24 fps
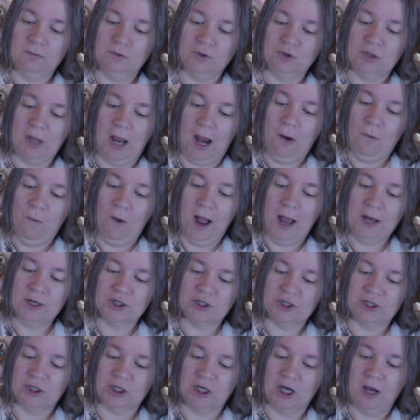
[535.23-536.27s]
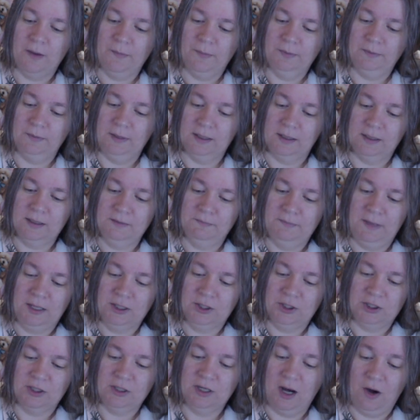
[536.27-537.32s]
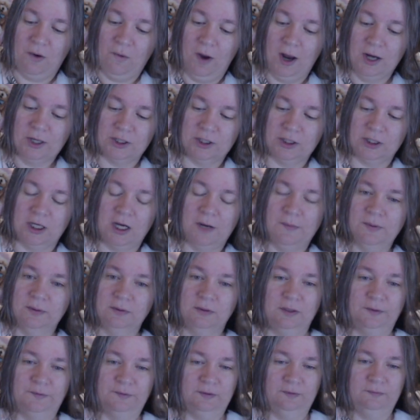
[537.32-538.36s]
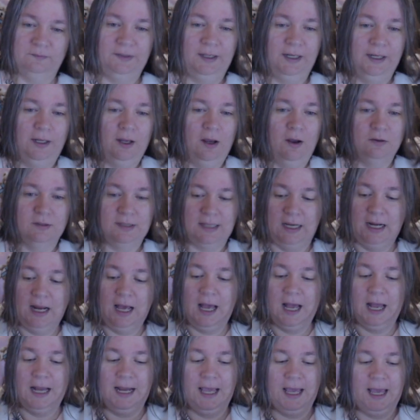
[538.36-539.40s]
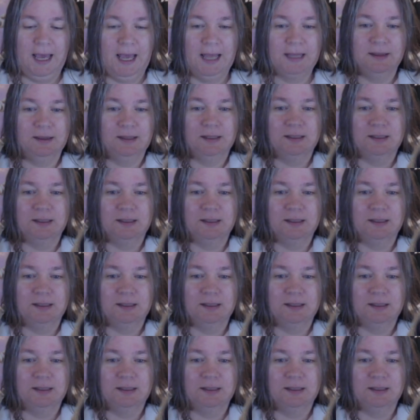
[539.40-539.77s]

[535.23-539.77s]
I watched a couple, like I mentioned, I watched a couple different videos on how to add the